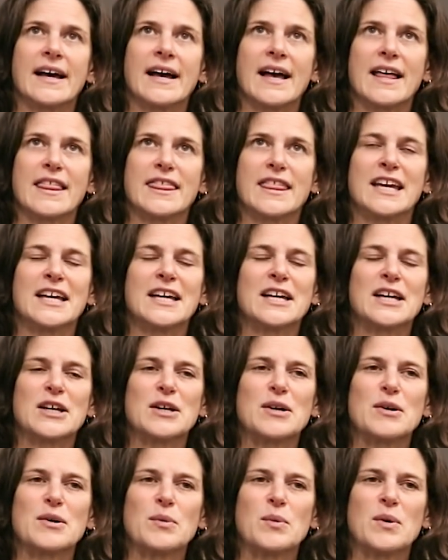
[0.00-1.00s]
I think
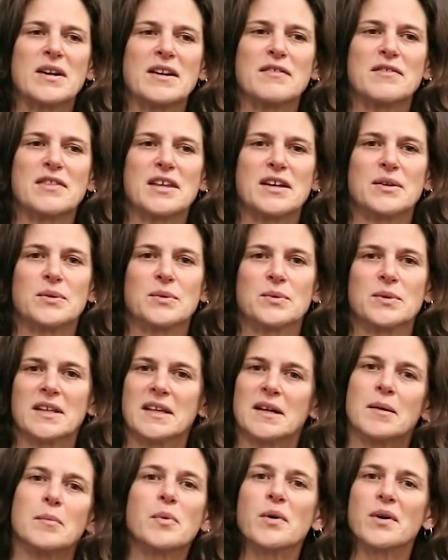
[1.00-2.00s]
one of the
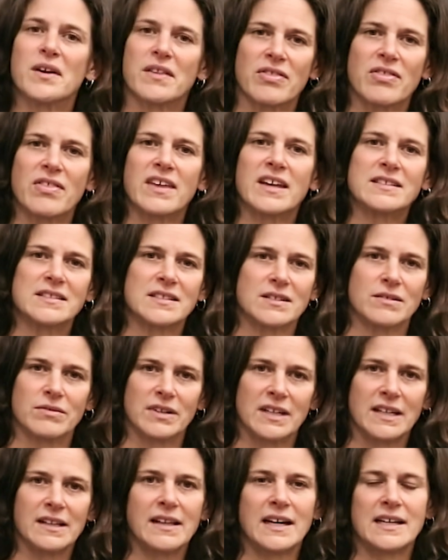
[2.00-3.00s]
really important things to
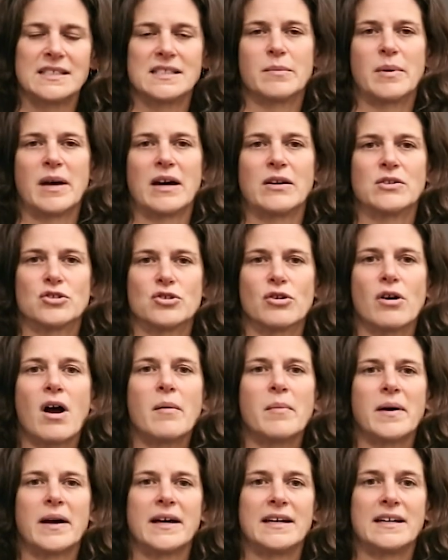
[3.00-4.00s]
realize about
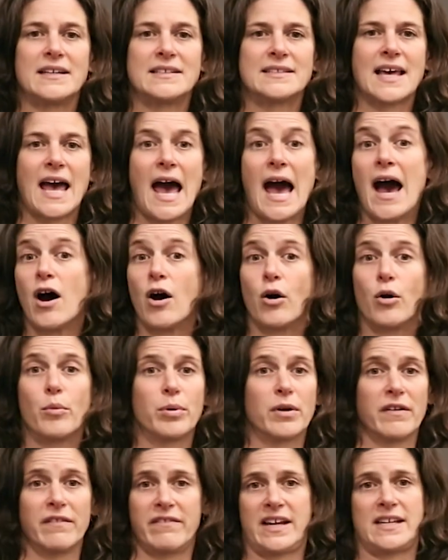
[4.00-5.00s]
trauma is how
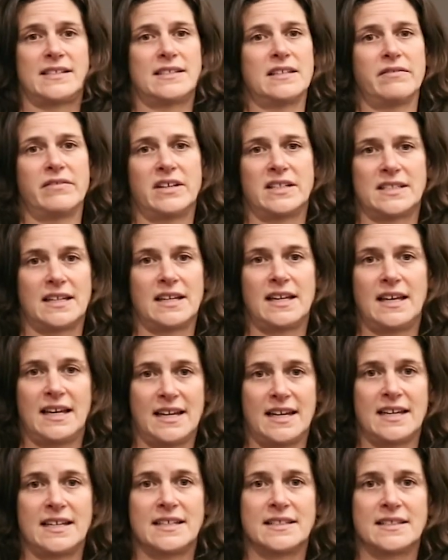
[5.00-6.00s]
pervasive it
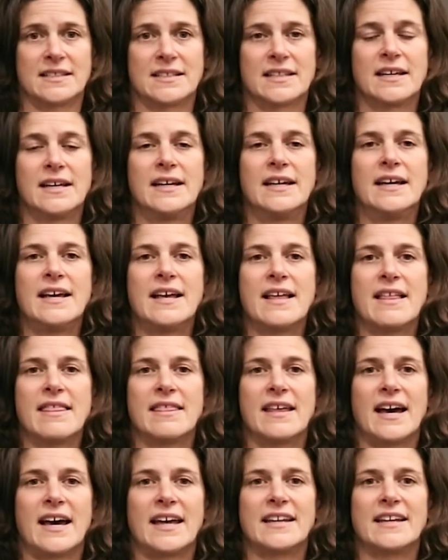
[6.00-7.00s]
is.
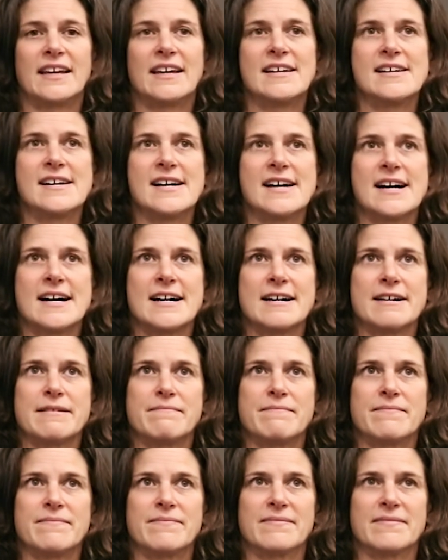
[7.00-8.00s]
That
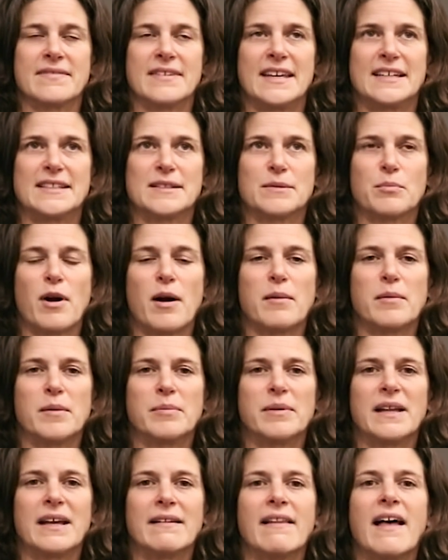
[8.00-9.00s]
it's
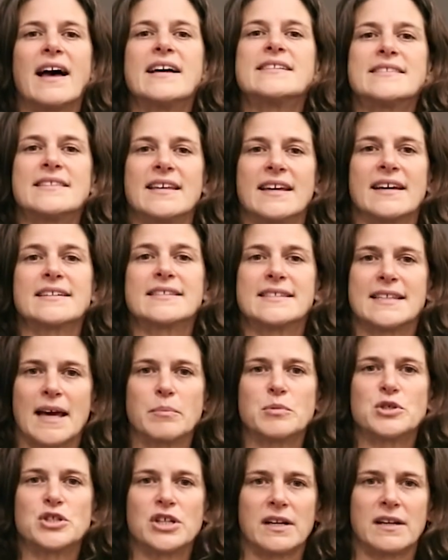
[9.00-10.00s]
probably less the
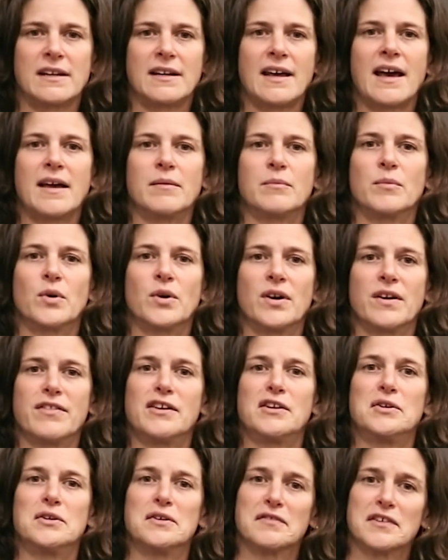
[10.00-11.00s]
exception and more the
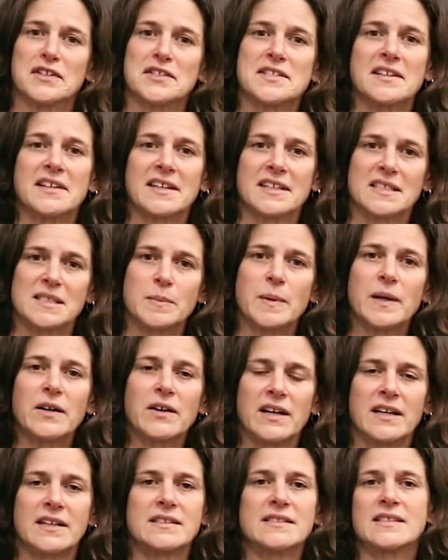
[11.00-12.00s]
universal
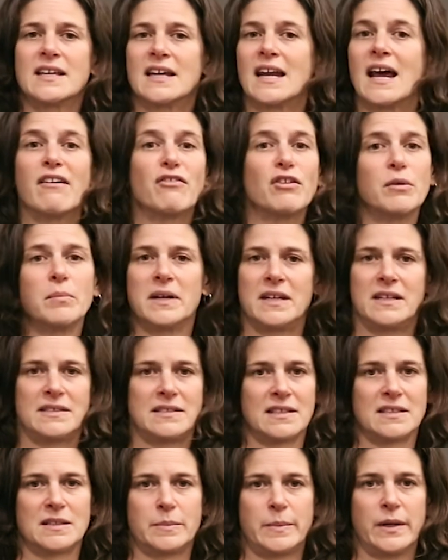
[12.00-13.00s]
experience that everybody's
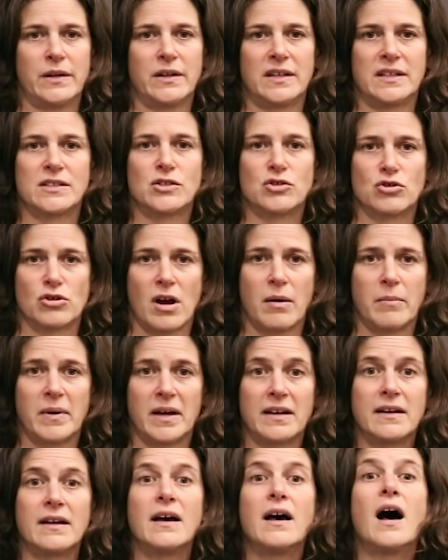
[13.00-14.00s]
experienced
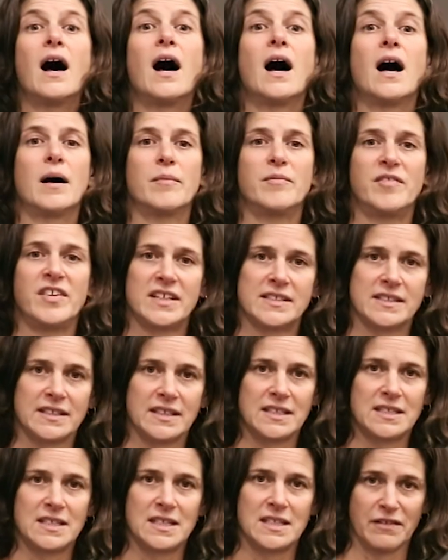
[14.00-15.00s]
trauma,
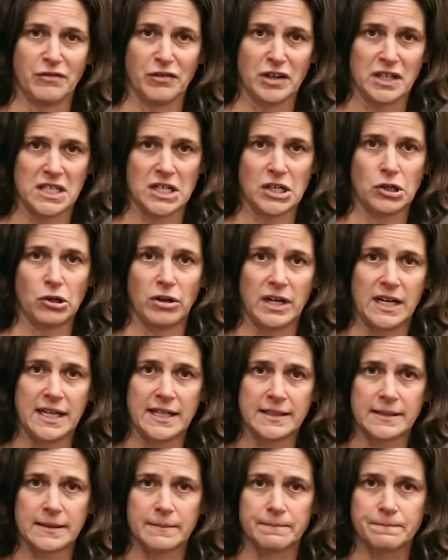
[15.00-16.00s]
obviously to different
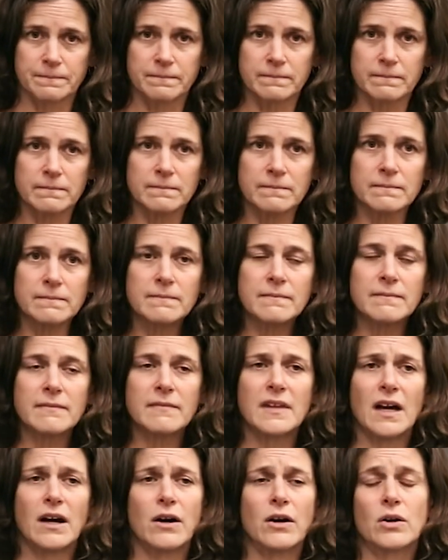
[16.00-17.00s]
degrees.
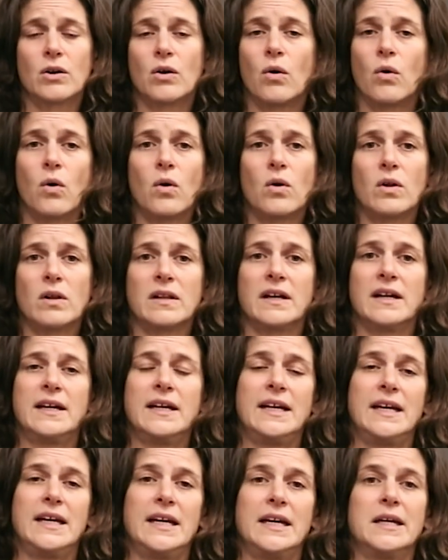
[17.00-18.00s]
Our goal
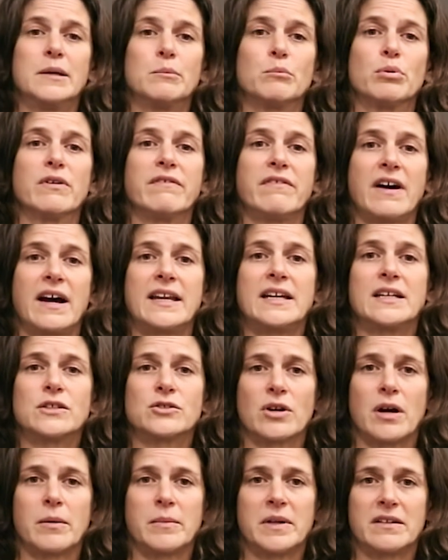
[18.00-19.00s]
in providing
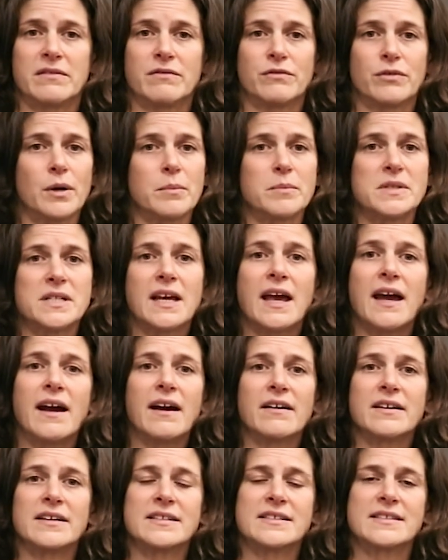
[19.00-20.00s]
trauma-informed
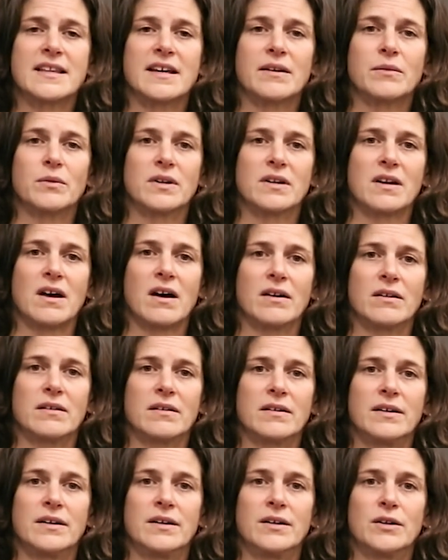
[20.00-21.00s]
care is that we're not
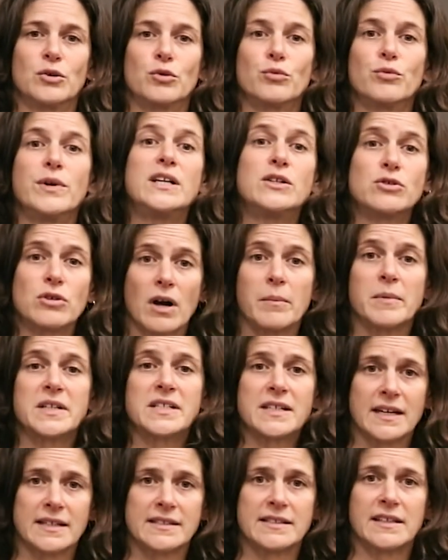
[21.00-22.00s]

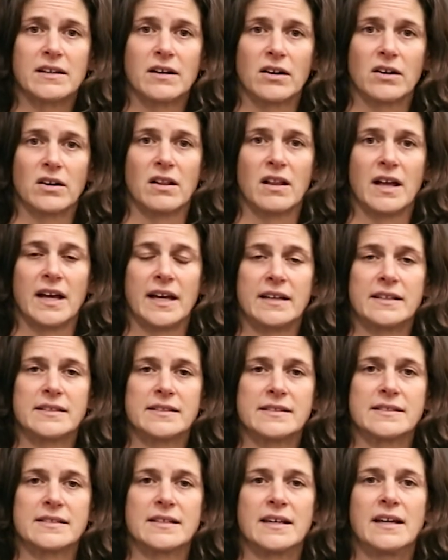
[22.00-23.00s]
re-traumatizing our
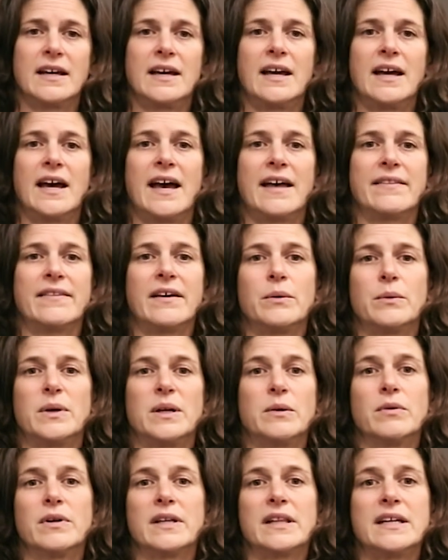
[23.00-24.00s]
clients and that
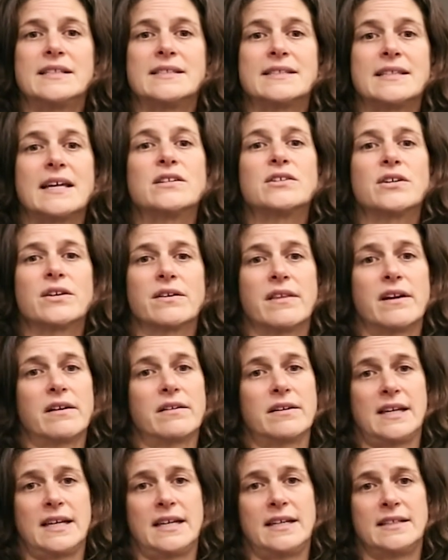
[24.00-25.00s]
we really center their
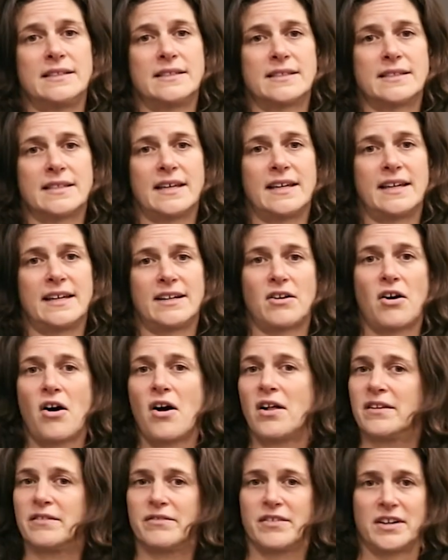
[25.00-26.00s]
needs in
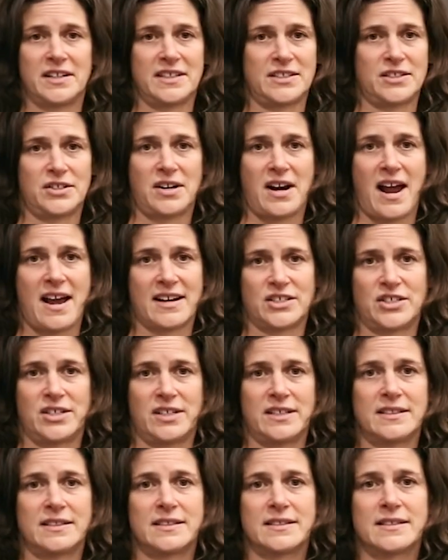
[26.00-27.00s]
all of our
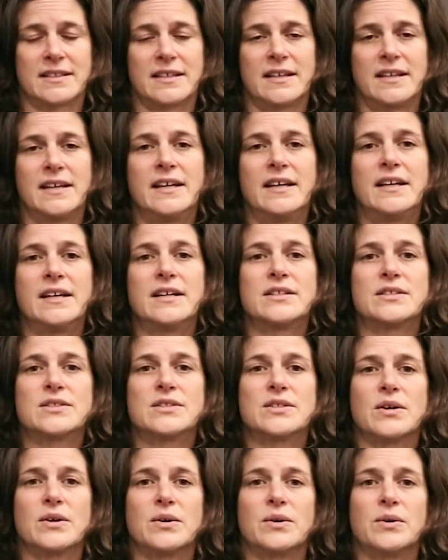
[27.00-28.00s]
interactions.
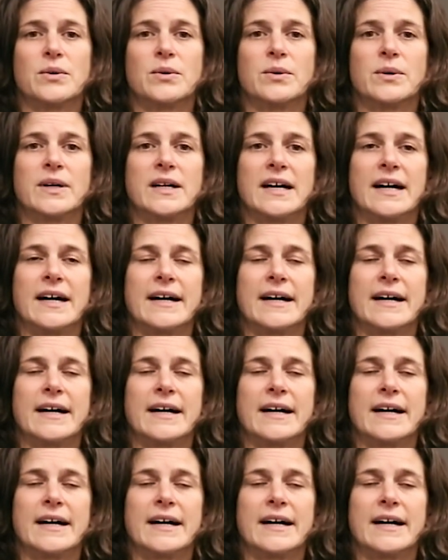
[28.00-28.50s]
So